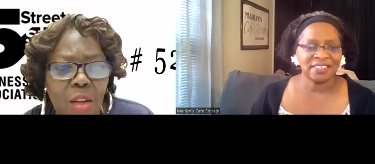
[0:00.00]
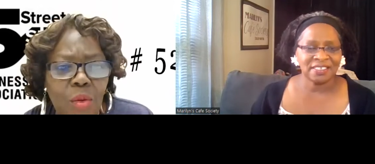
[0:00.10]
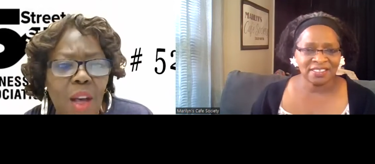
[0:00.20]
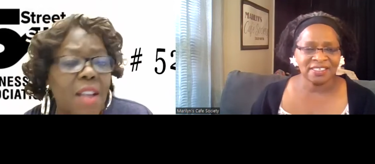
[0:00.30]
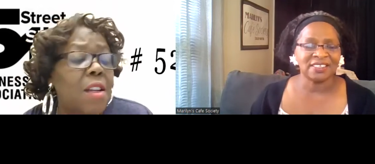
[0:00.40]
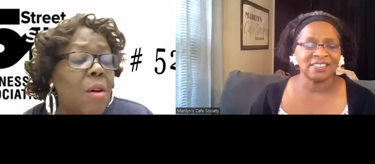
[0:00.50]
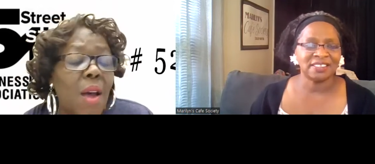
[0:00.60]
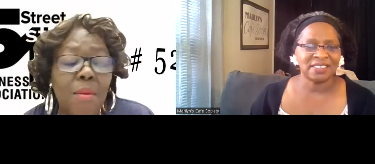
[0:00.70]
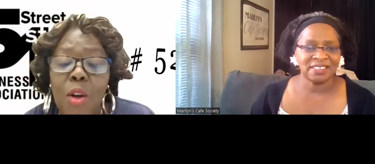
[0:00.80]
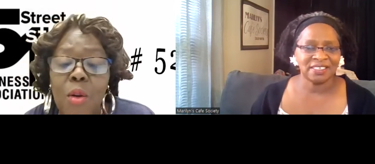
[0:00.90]
Speaker 1: you, and don't,
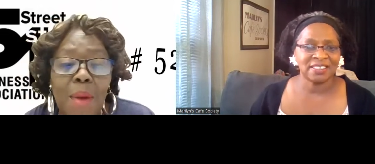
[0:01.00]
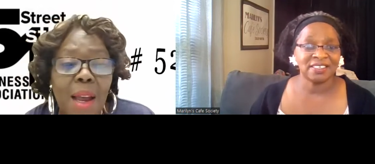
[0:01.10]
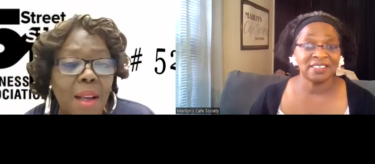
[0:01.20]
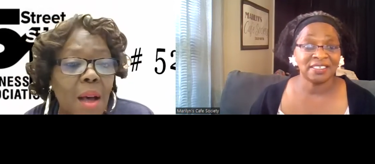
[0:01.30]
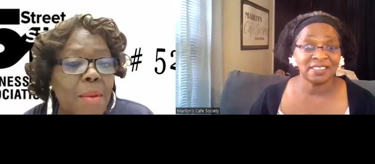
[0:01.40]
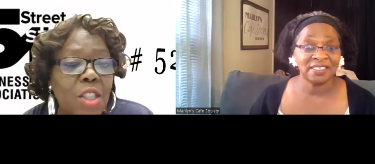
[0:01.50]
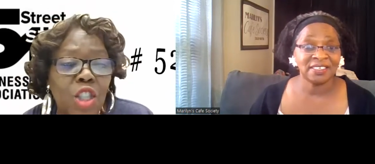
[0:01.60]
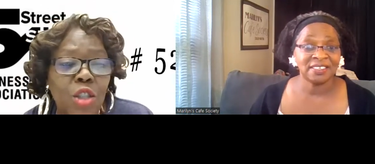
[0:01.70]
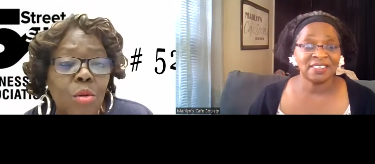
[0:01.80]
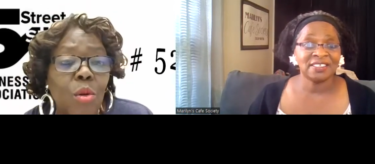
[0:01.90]
and don't mind coming
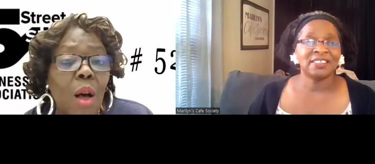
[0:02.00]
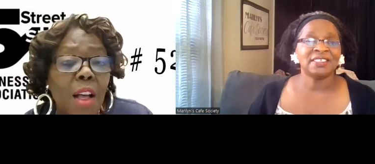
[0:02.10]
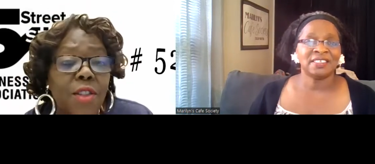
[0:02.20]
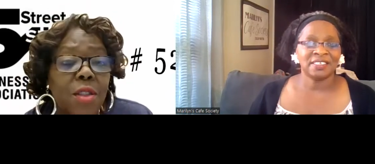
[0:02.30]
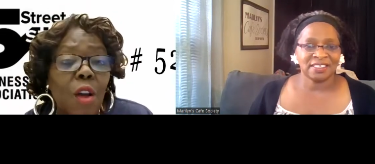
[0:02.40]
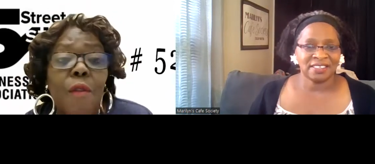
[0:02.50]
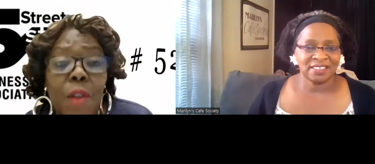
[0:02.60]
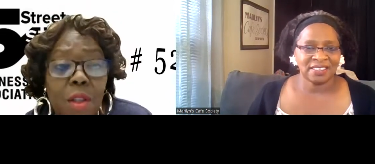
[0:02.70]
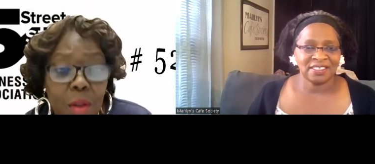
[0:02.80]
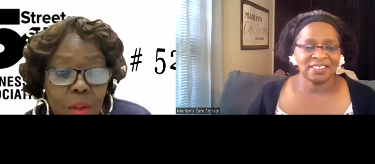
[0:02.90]
to uh,
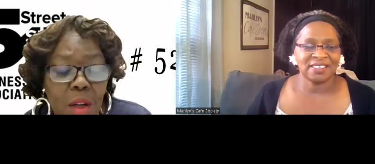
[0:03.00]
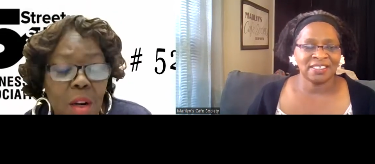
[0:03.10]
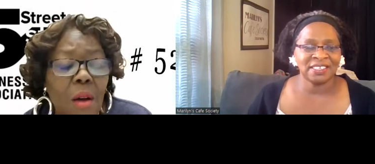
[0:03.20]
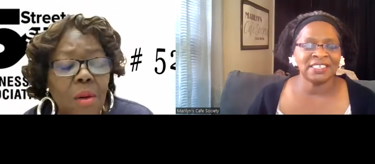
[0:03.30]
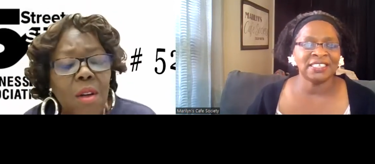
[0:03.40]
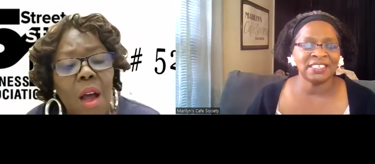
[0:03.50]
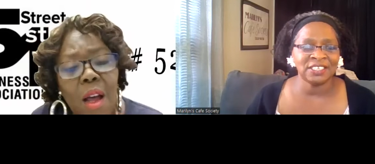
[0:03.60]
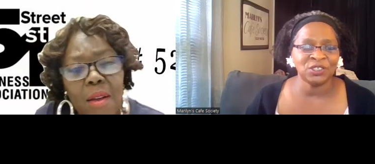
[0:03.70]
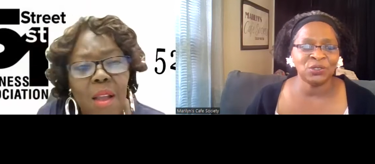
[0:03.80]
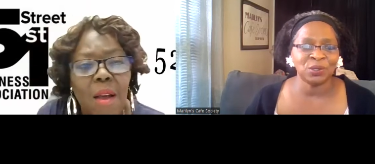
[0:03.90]
service, you know,
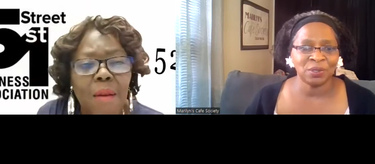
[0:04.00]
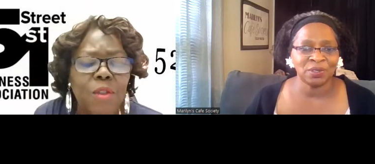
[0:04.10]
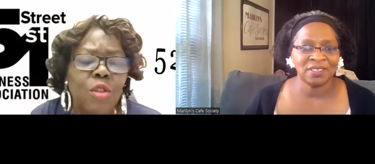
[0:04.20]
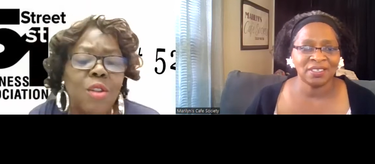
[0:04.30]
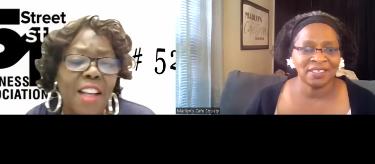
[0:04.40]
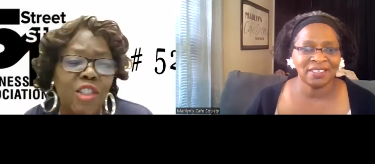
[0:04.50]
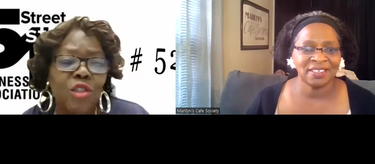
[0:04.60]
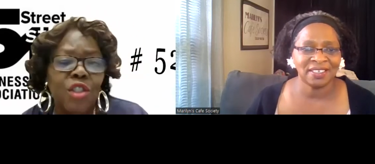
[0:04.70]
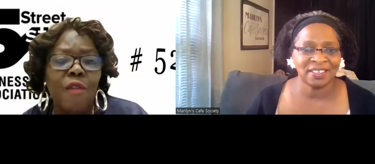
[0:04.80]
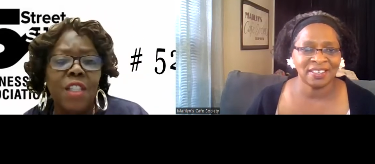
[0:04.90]
uh, um, utilize your
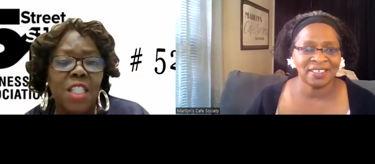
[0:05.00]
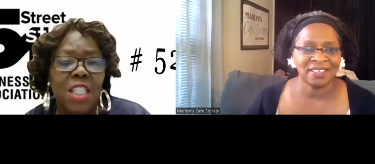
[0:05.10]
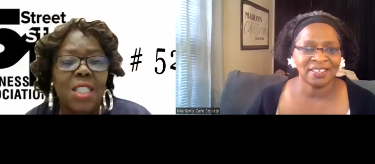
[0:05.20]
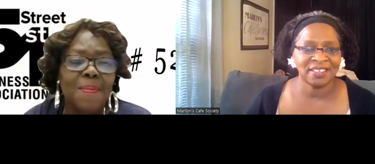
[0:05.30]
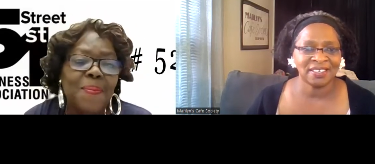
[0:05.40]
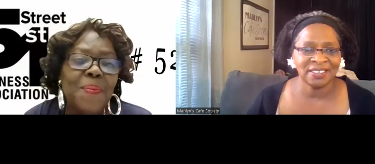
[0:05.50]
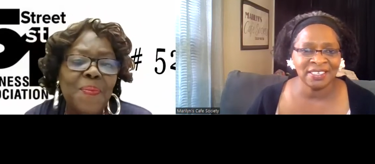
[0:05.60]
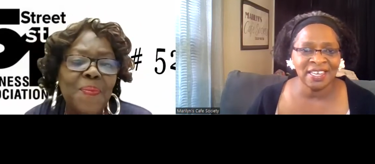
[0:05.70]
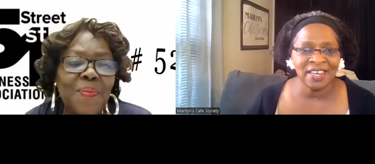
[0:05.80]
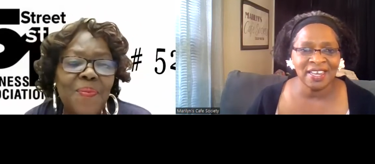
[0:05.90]
services.
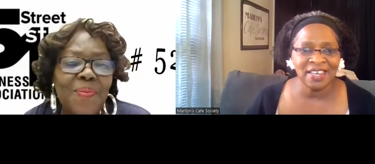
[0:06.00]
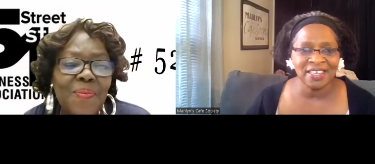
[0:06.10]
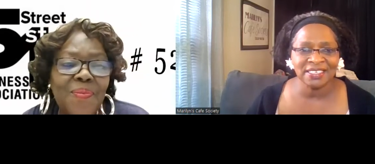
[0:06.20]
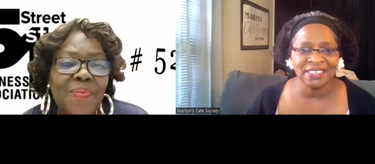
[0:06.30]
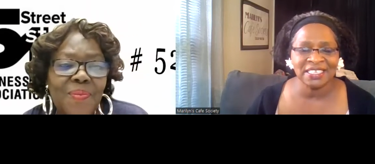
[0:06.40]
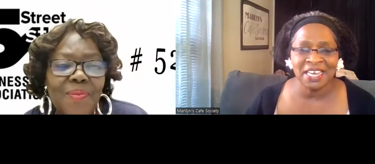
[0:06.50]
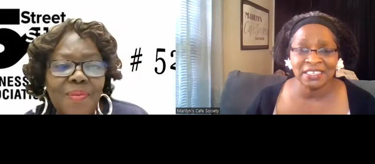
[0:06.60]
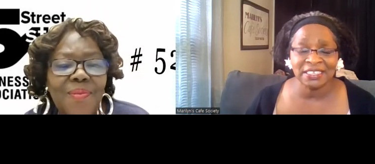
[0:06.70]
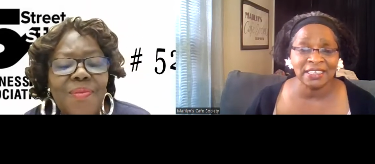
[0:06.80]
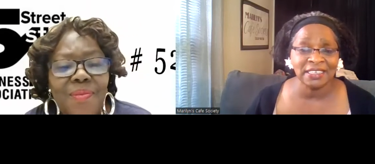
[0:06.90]
Speaker 2: Yeah,
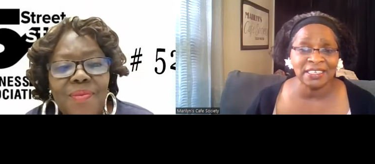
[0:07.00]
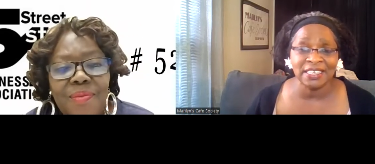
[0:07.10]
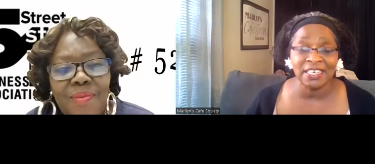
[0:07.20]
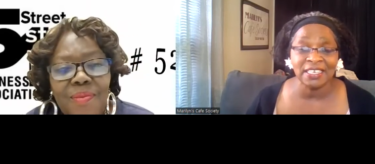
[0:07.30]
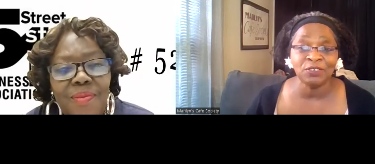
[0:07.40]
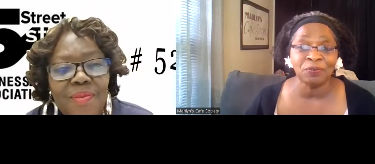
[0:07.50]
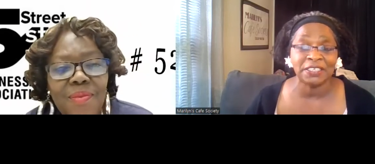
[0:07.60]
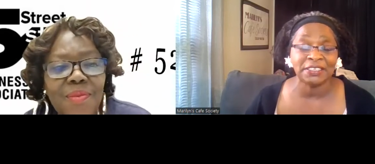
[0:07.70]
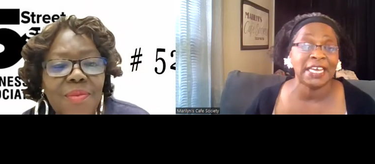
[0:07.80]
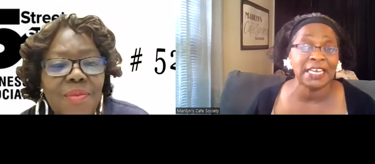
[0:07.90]
yeah, I think that is
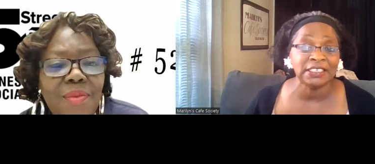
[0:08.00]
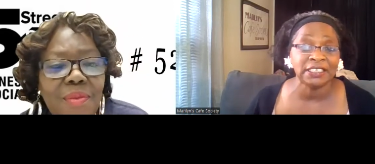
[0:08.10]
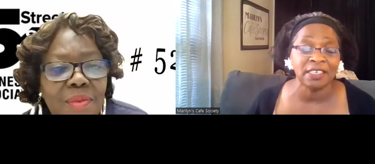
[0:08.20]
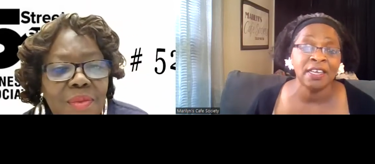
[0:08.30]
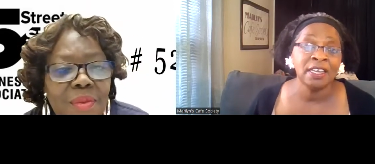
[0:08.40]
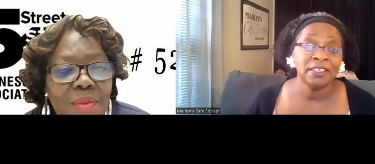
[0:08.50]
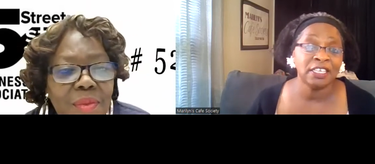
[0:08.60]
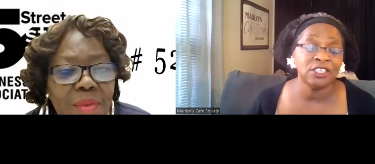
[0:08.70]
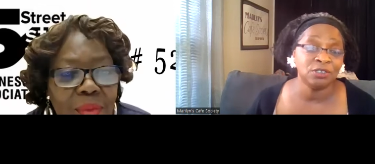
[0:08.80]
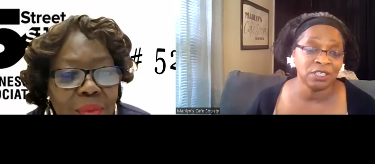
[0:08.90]
fantastic
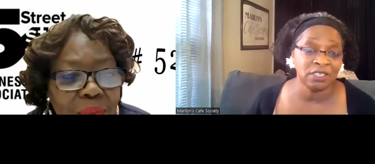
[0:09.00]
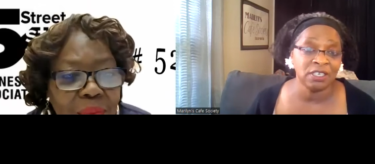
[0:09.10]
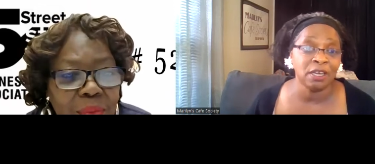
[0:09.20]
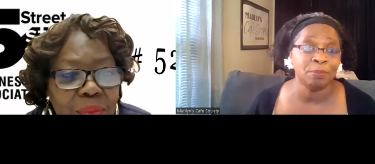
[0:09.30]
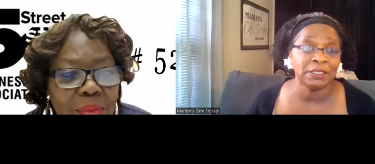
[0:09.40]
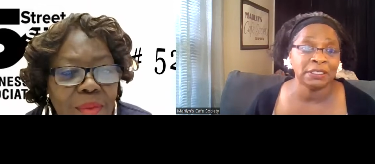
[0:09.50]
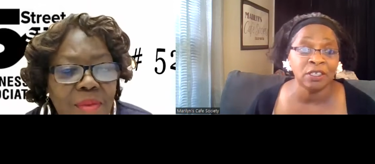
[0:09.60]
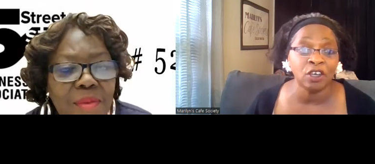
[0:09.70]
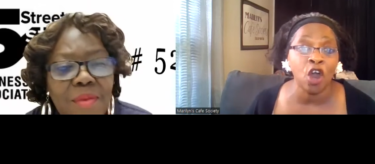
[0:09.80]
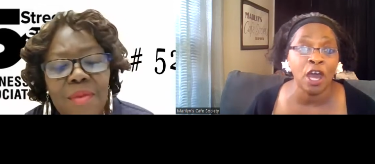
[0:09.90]
that you stood up and
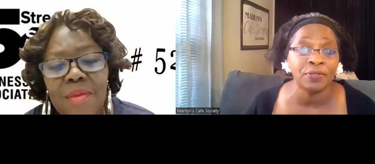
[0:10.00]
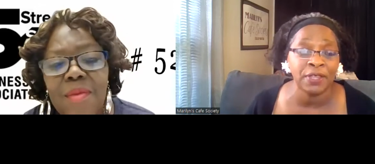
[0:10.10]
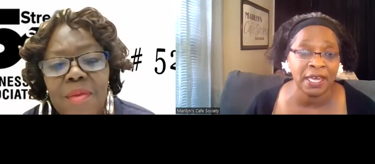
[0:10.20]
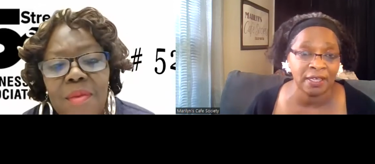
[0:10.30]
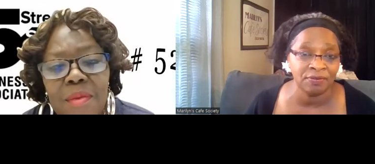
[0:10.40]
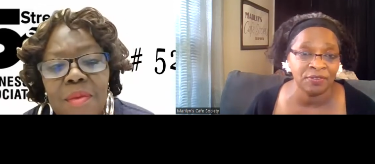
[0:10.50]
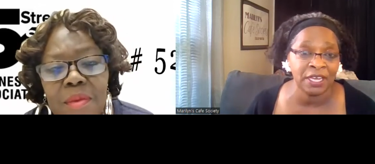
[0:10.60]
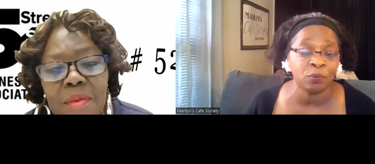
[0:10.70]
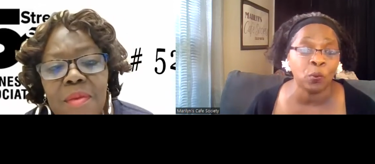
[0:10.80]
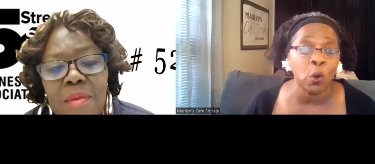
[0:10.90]
took on that
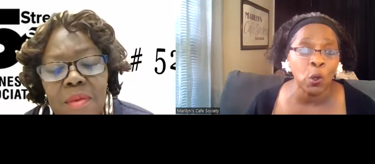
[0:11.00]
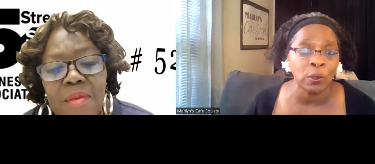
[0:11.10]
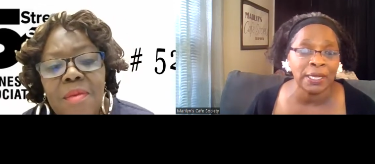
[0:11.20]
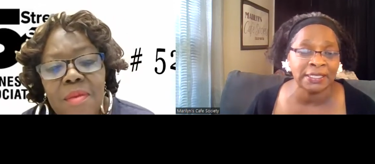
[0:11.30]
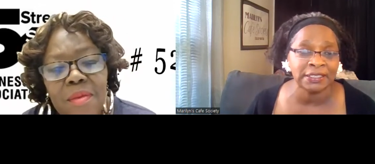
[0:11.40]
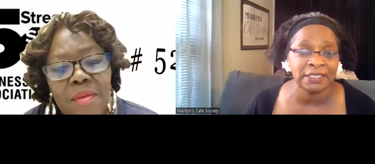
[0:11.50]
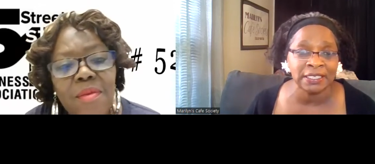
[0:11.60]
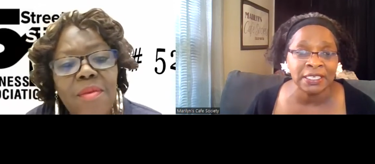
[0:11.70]
that role as a